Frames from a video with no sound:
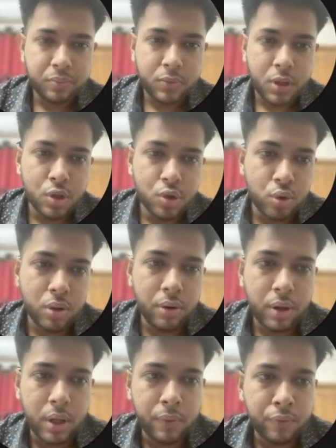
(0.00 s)
So you're a
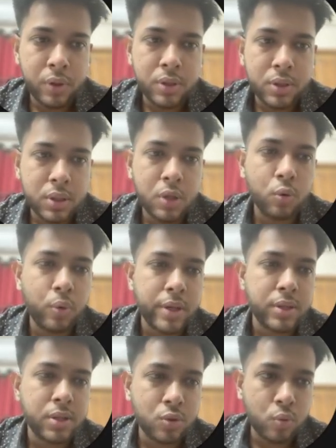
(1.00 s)
helpful assistant who
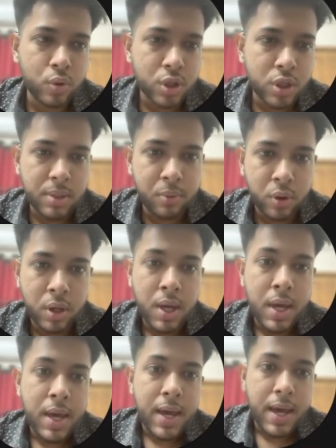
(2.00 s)
answers questions about
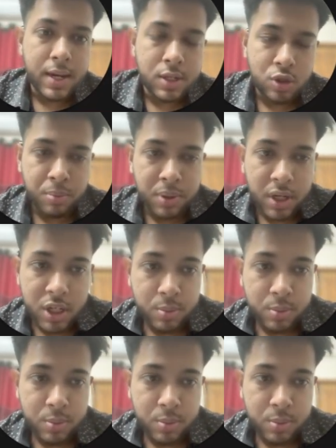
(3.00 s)
an SOP that has been